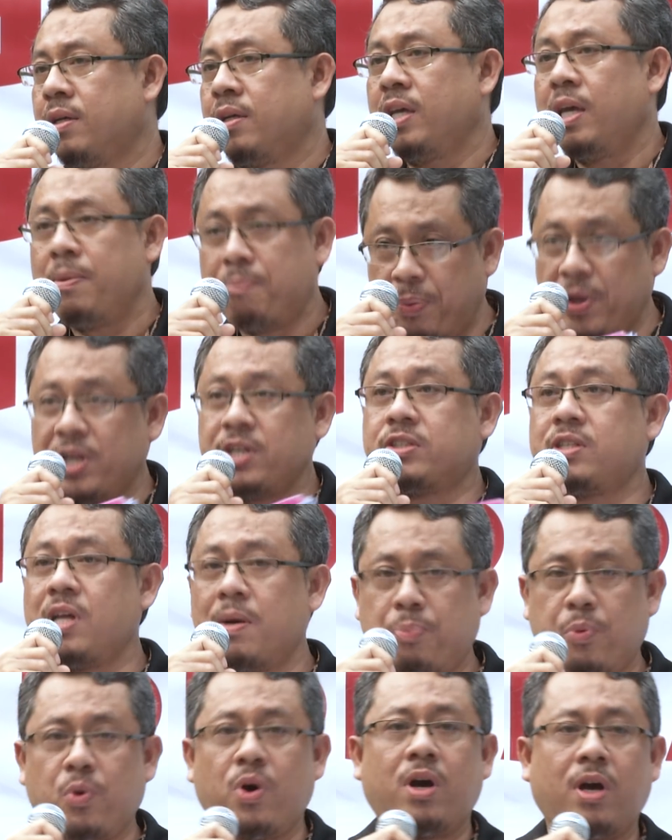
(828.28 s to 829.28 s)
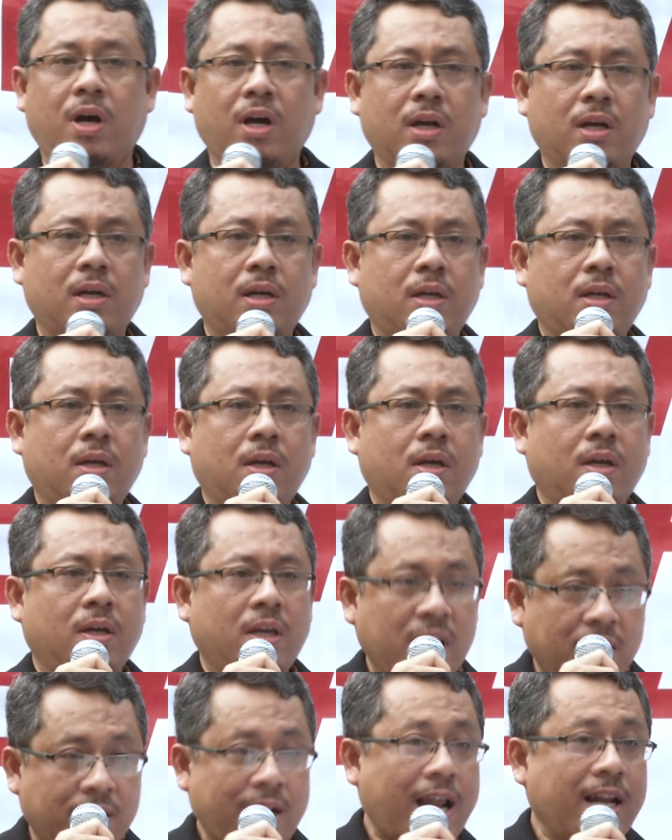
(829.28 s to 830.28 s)
It pinched the poor.
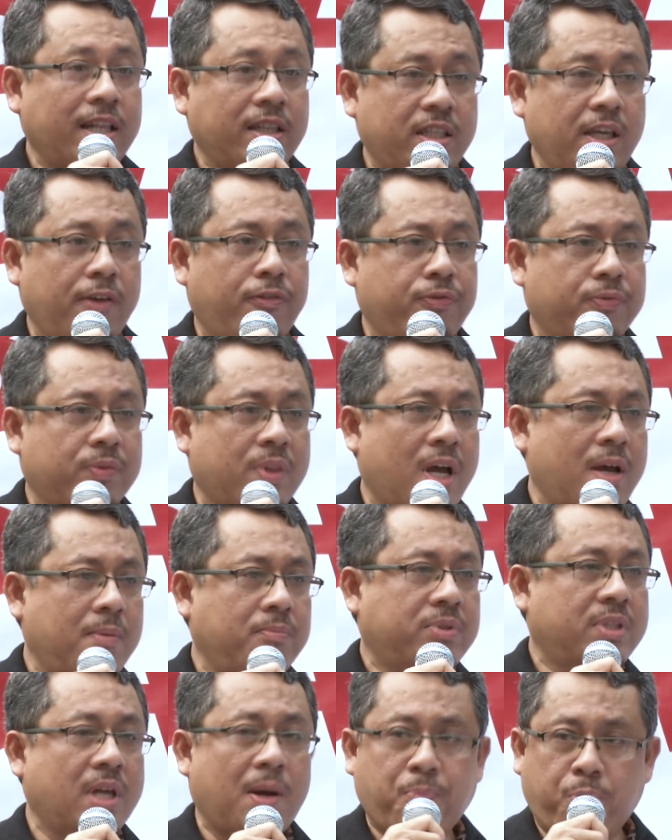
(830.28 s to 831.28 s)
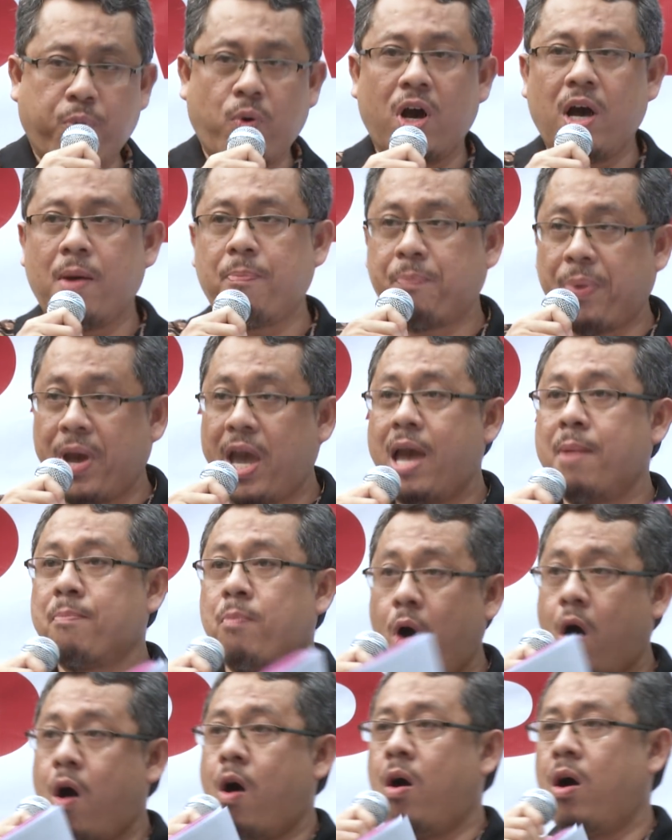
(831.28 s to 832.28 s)
In relative terms, the poor pay
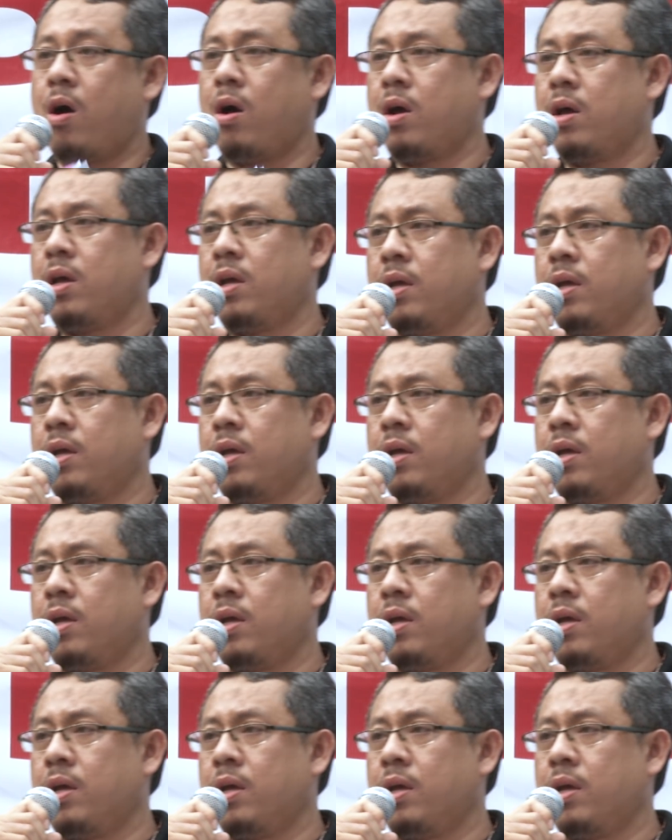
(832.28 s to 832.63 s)
more.